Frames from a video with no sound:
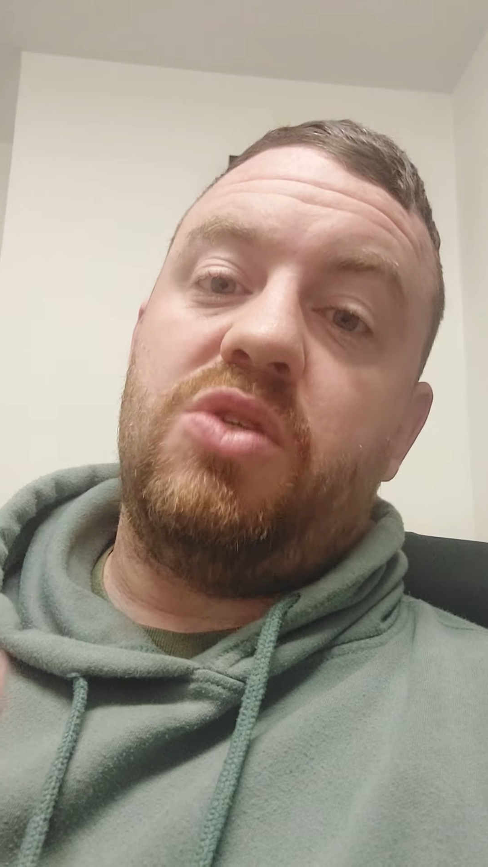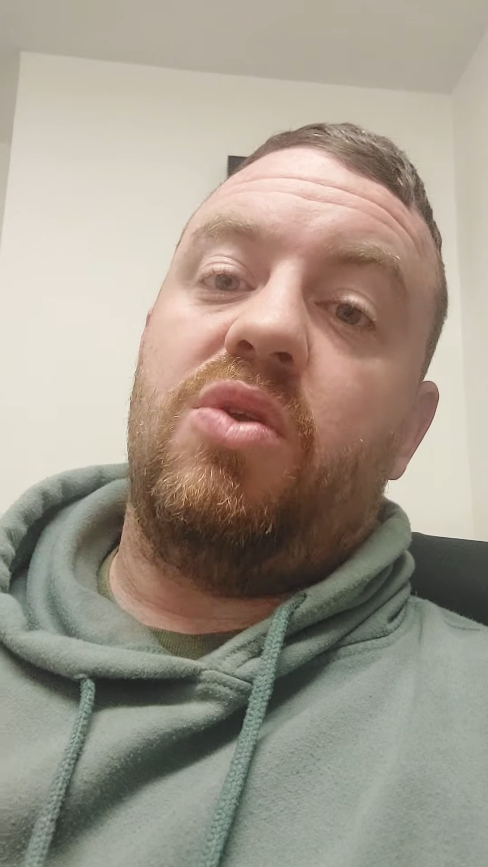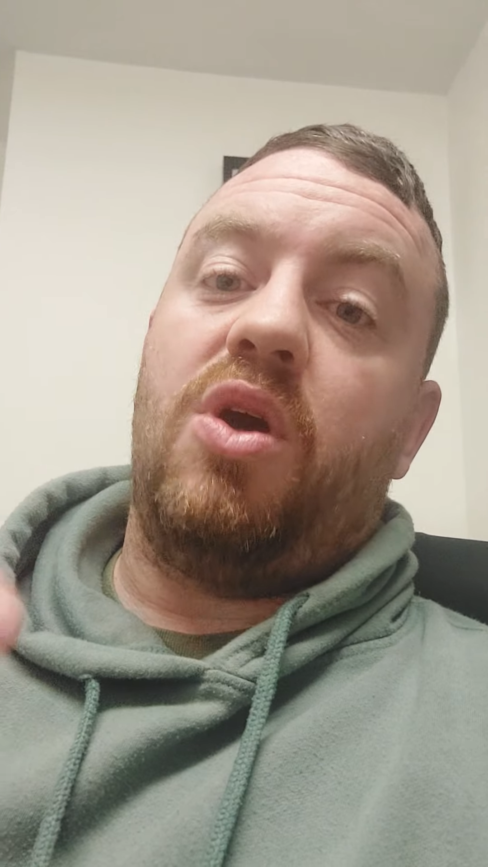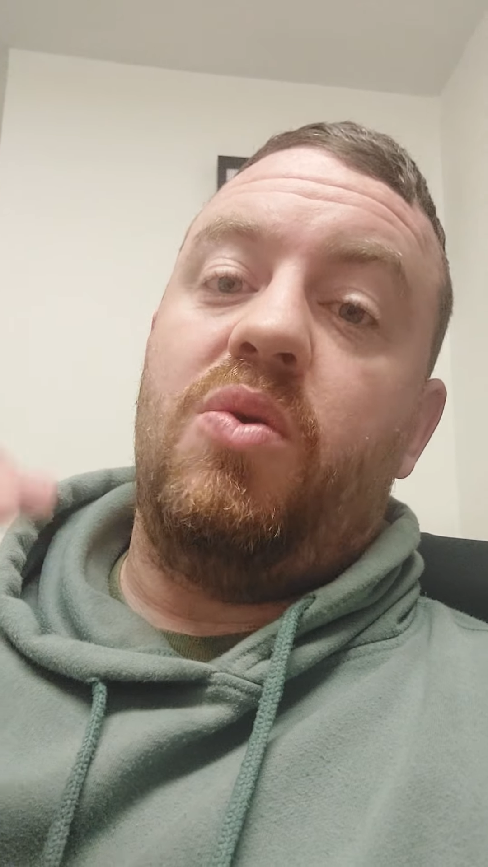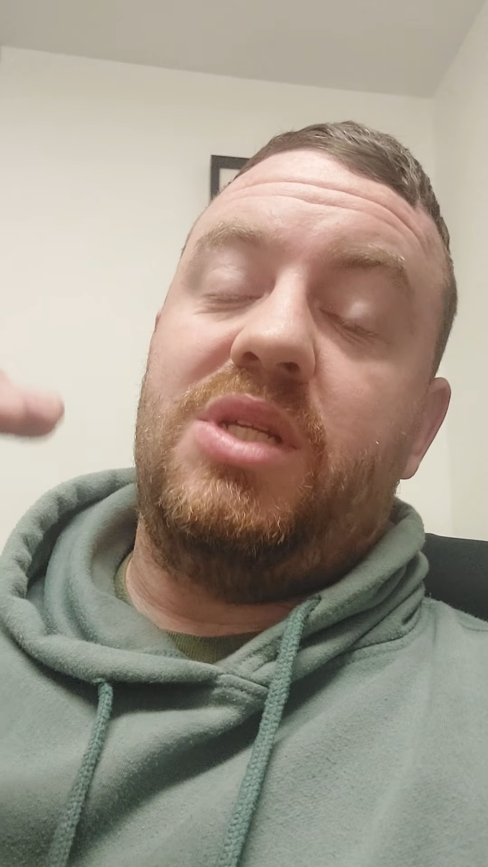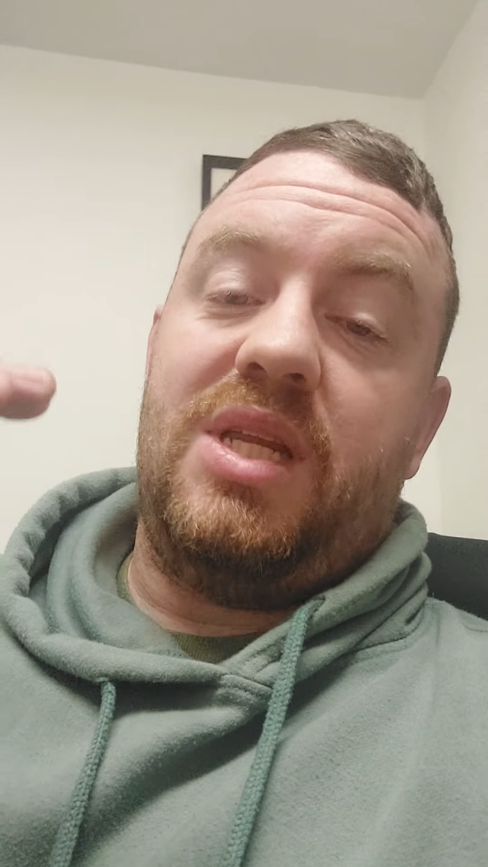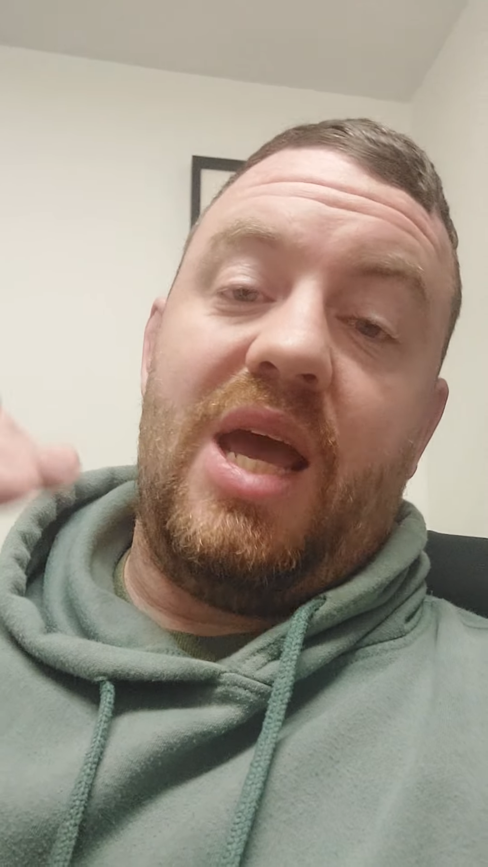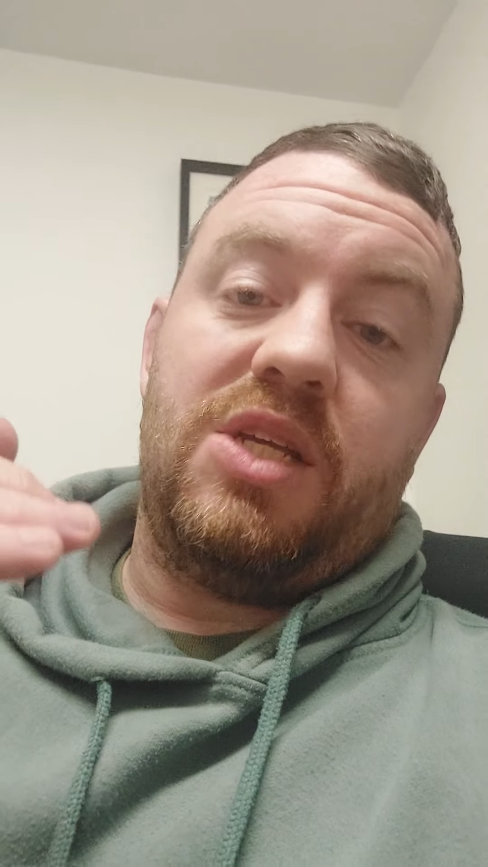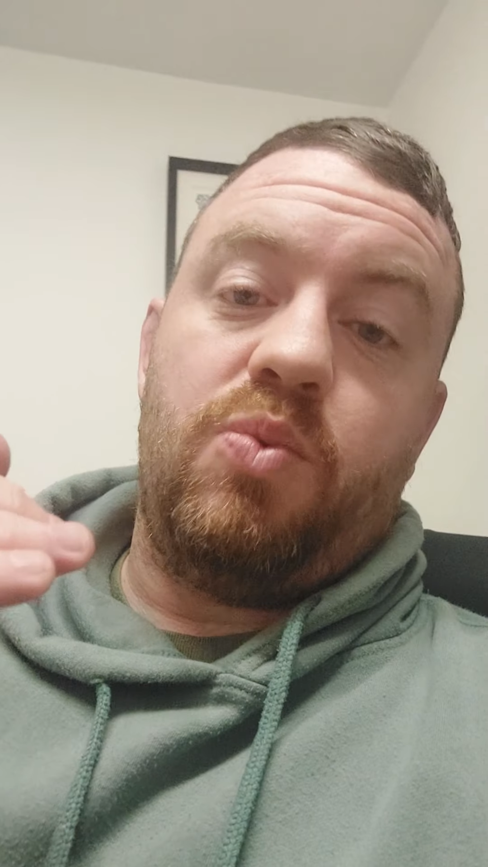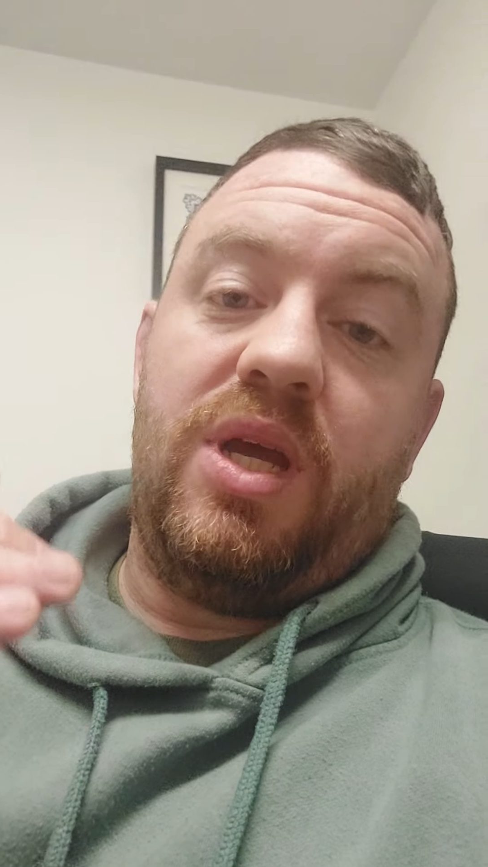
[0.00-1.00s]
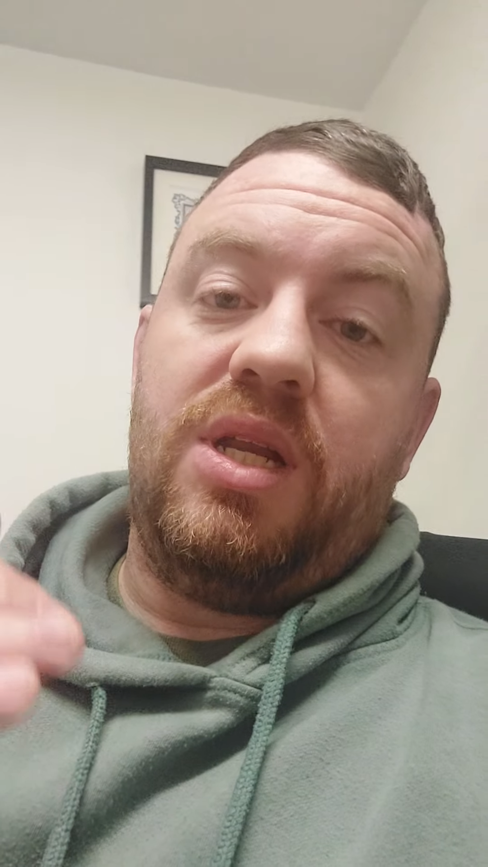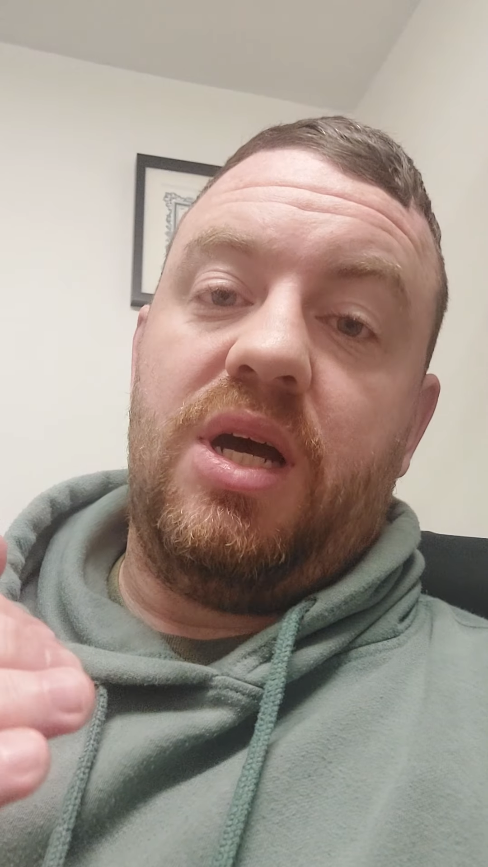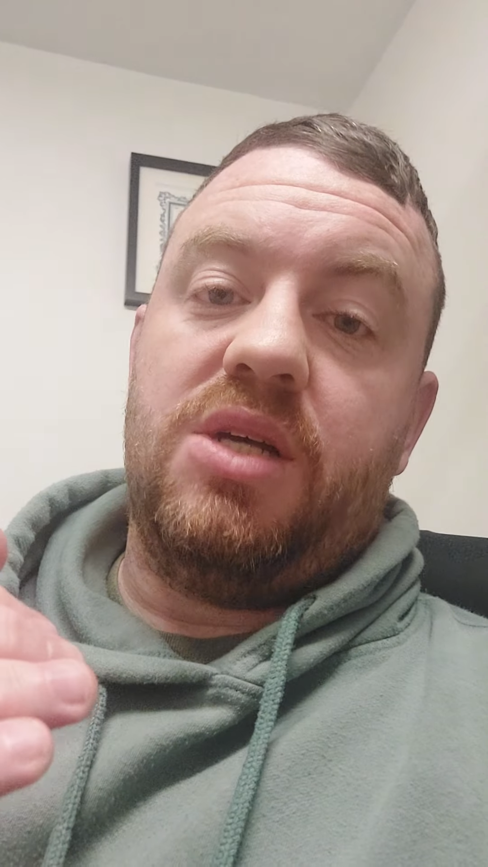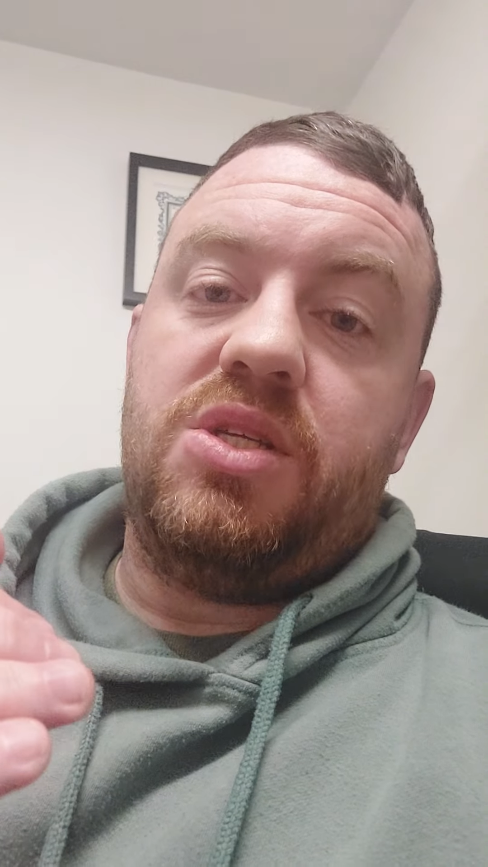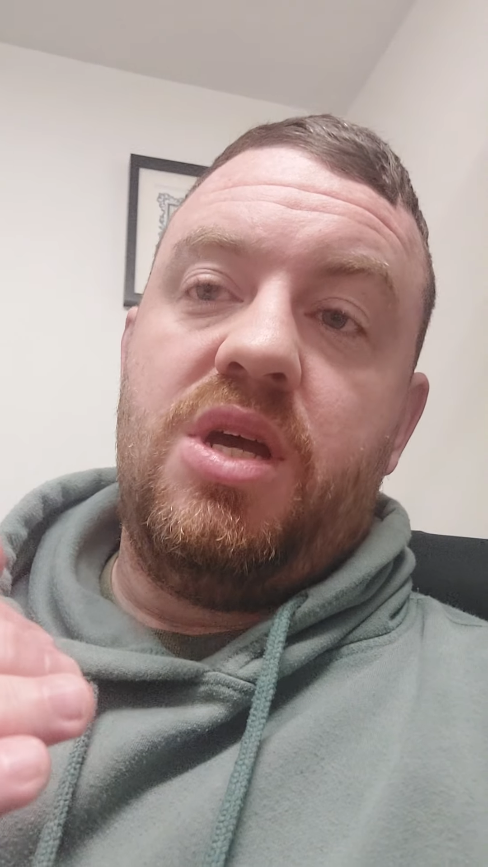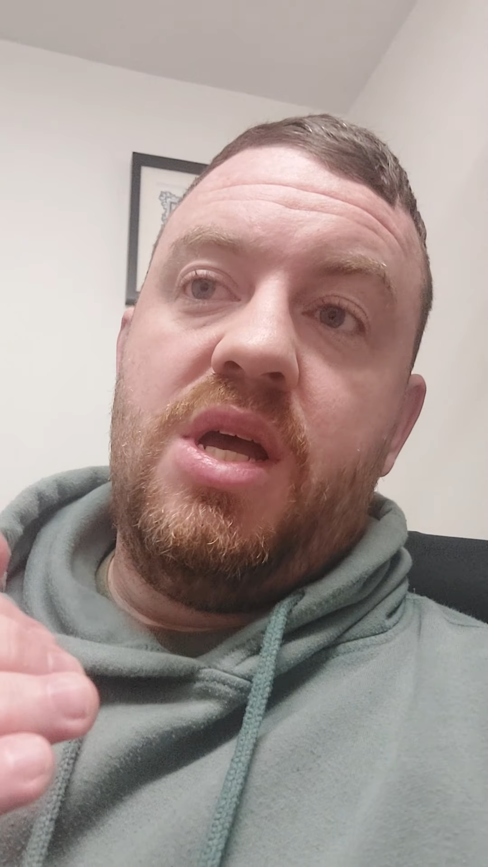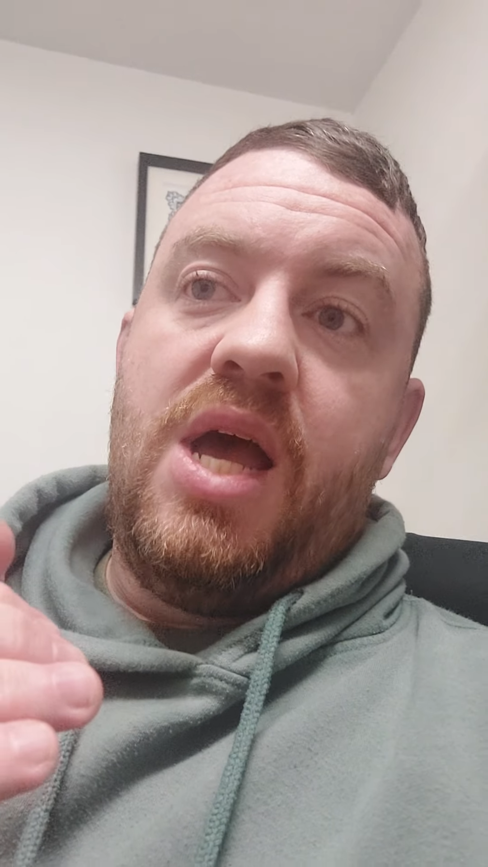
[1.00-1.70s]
so they go into the next weight class.